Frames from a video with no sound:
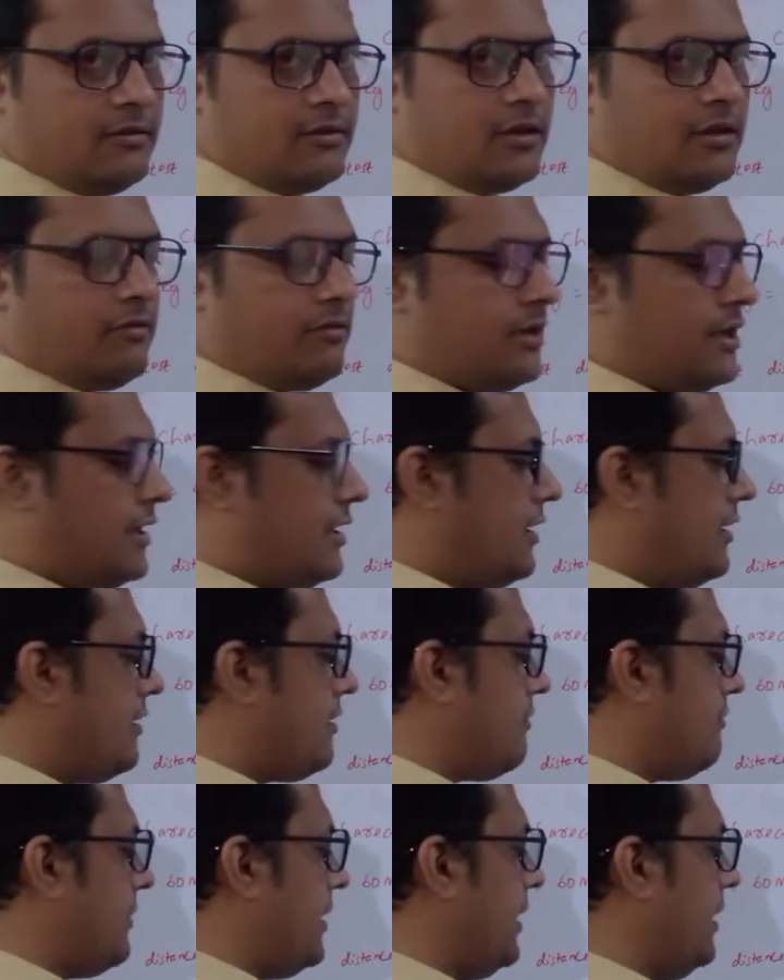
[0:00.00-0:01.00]
you can
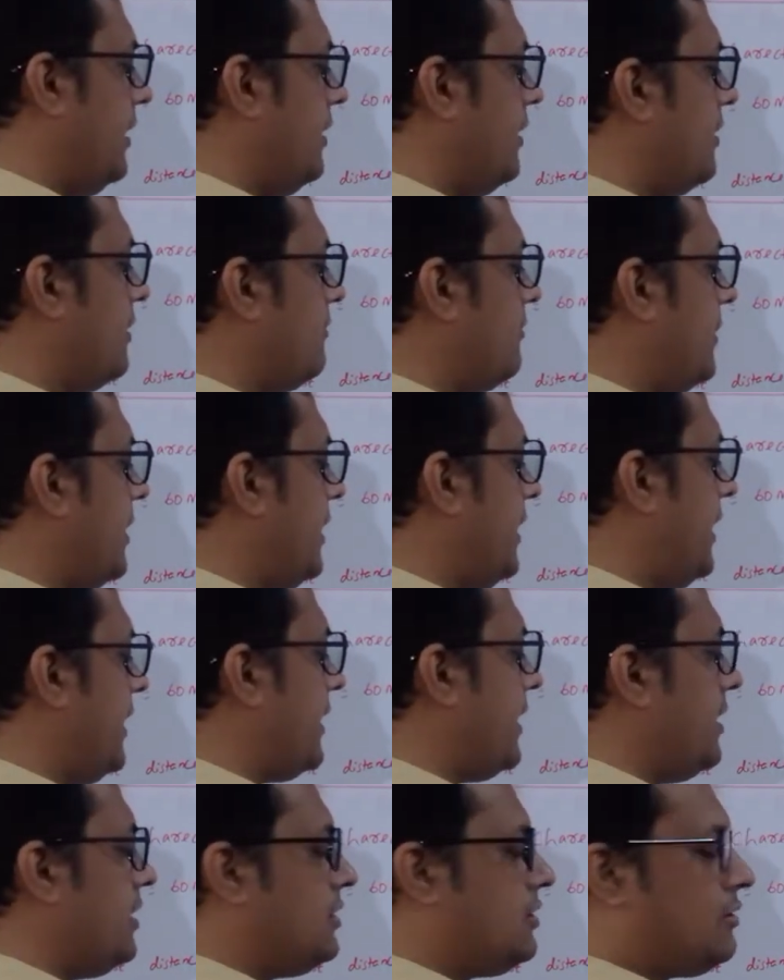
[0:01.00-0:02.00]
determine by
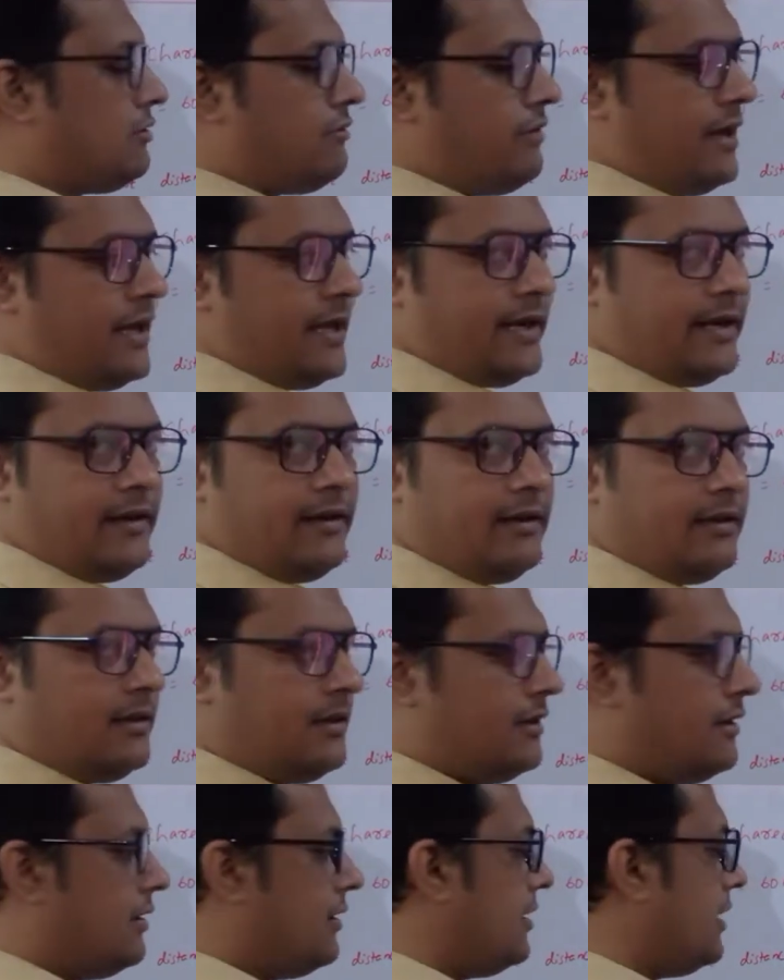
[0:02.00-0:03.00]
taking square it.
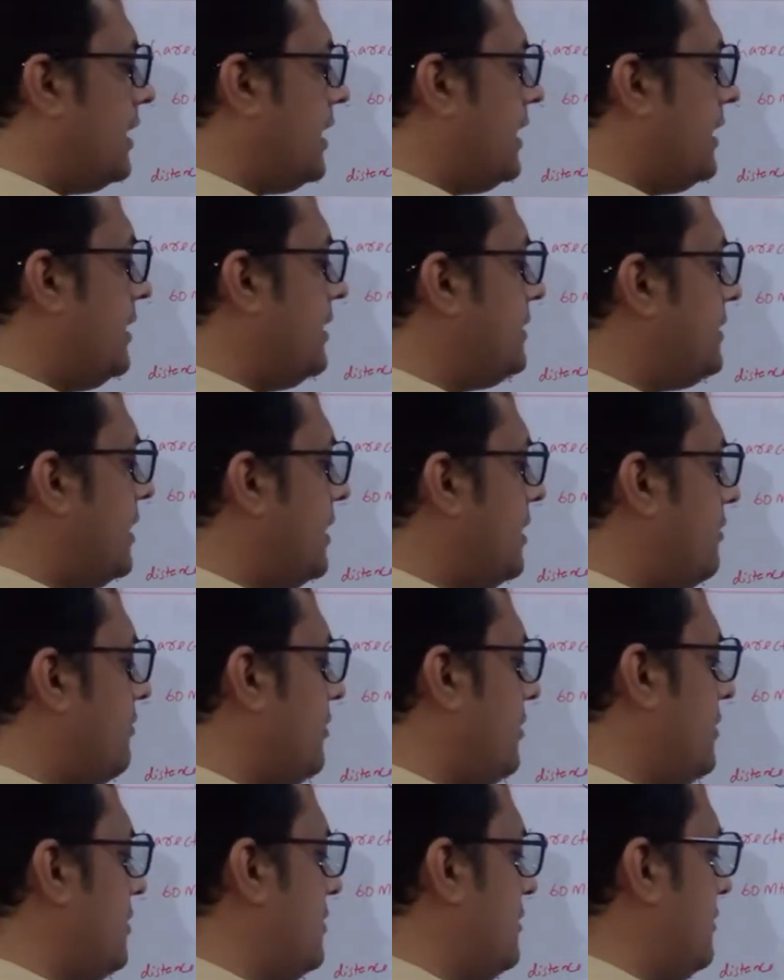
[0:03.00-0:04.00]
L is
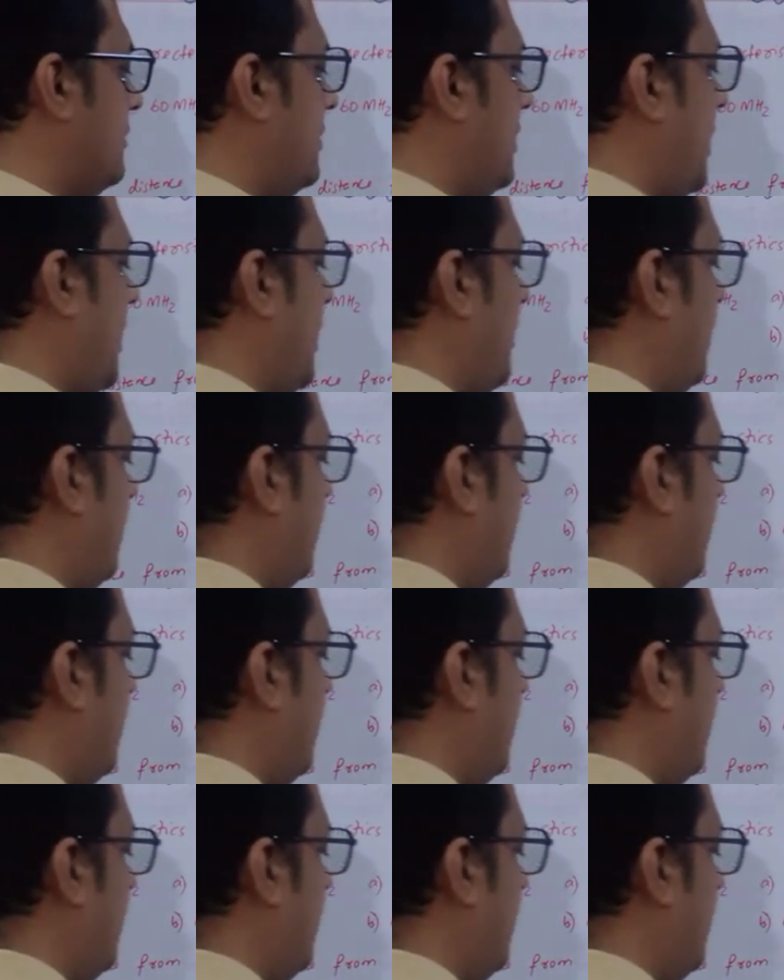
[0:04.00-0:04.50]
equals to C into